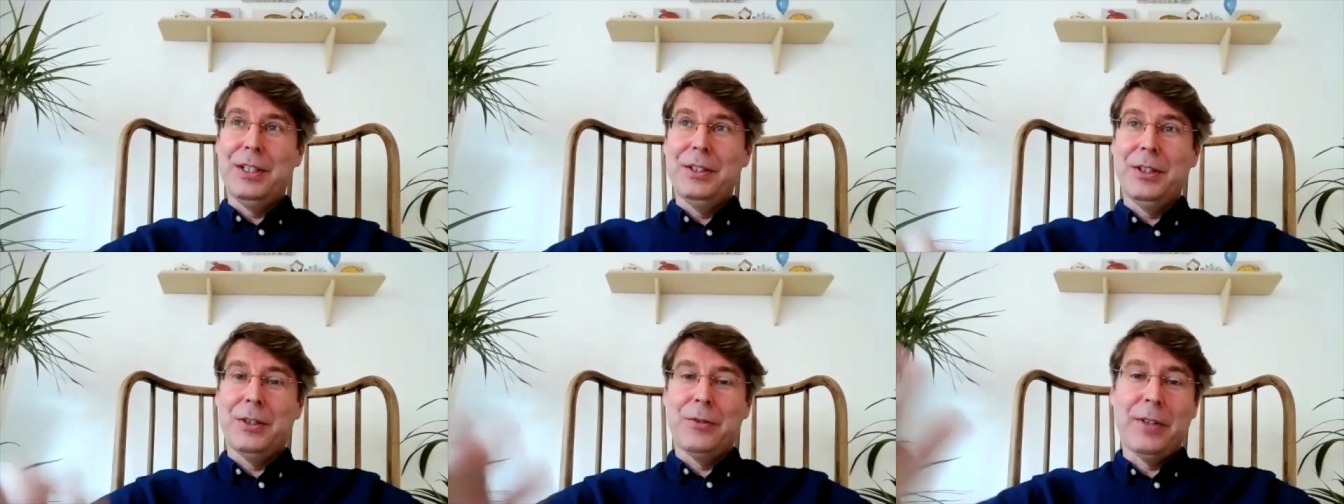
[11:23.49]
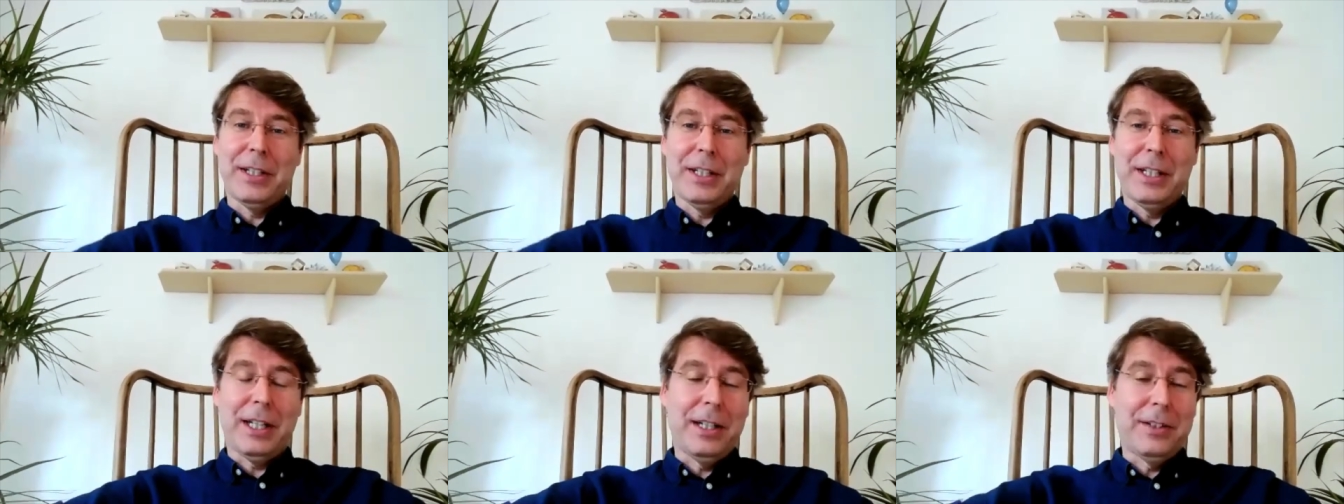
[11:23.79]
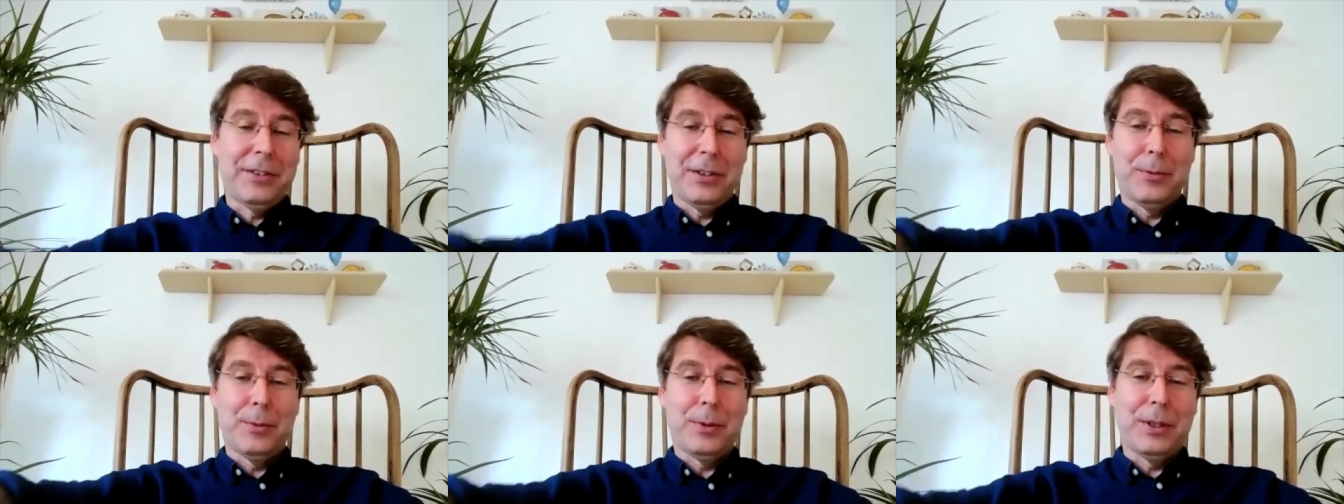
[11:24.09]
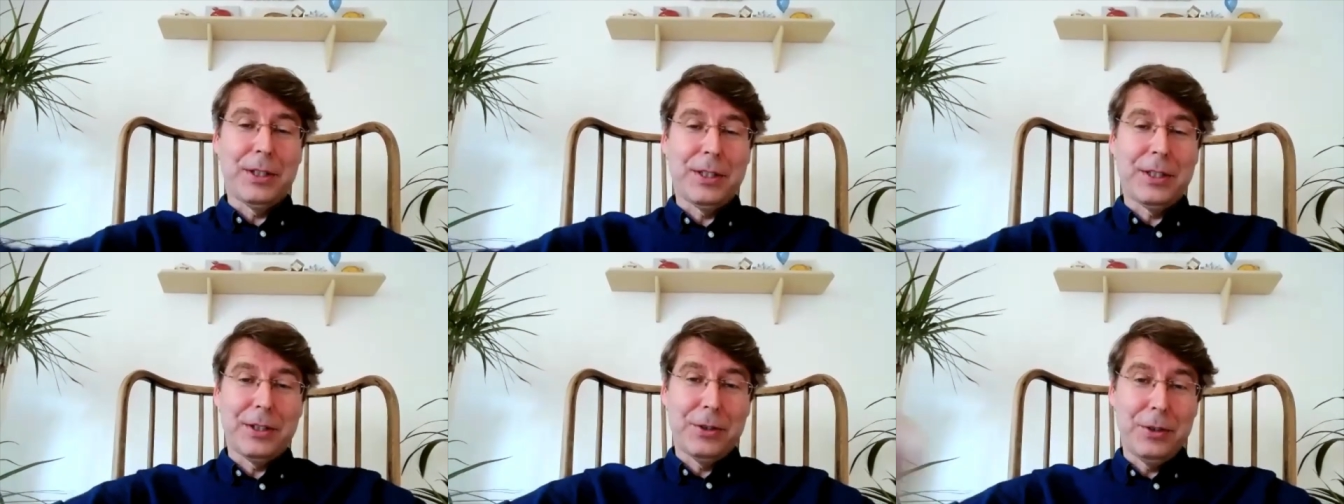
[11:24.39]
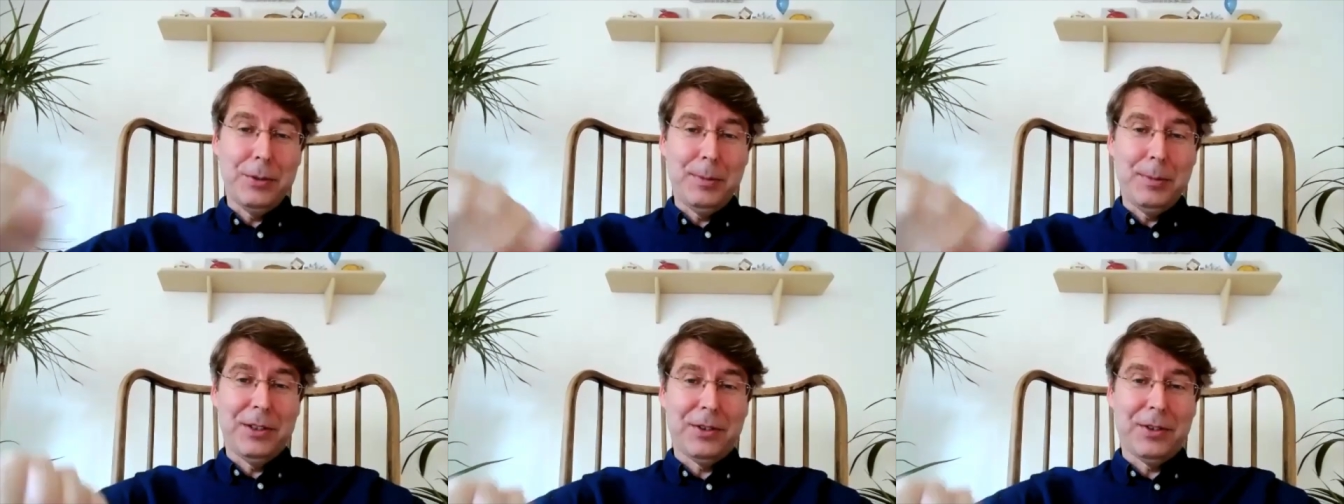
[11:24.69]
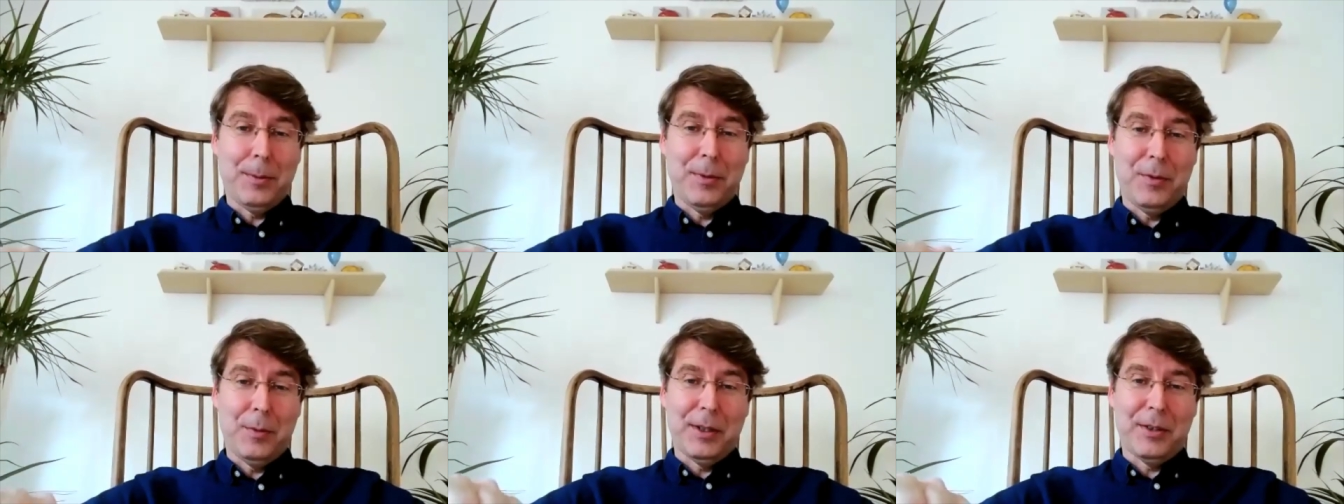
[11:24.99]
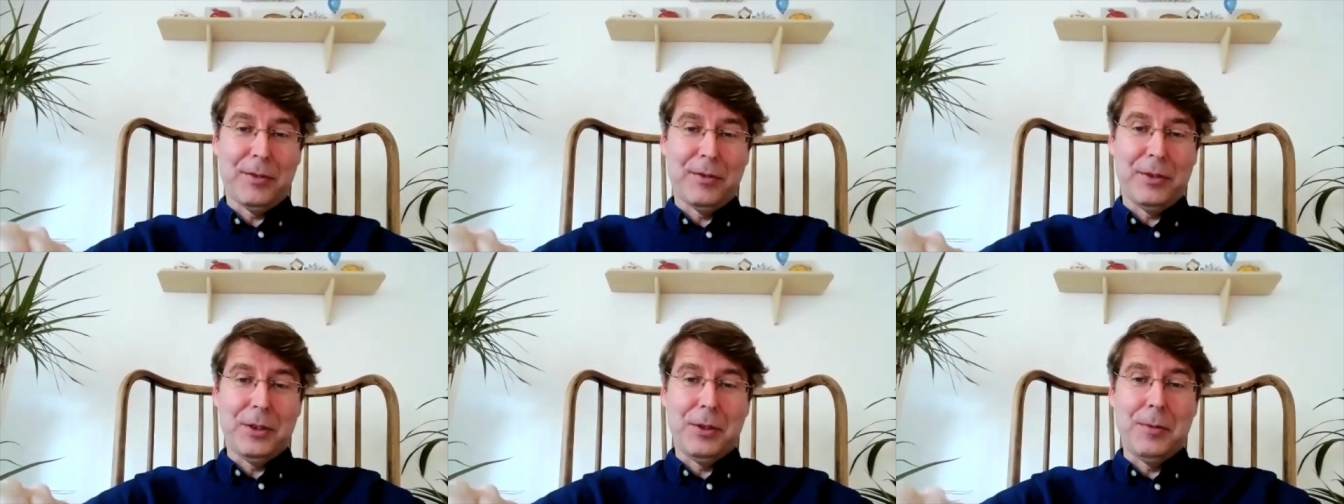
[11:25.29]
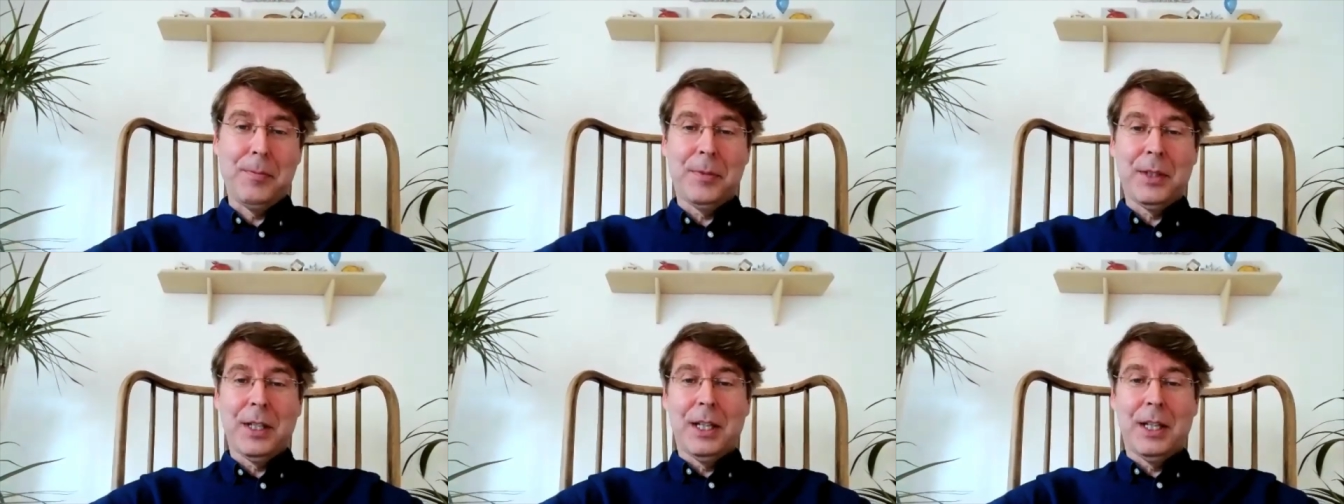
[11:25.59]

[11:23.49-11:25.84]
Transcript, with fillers: non-regulated work, it could be some of the big four.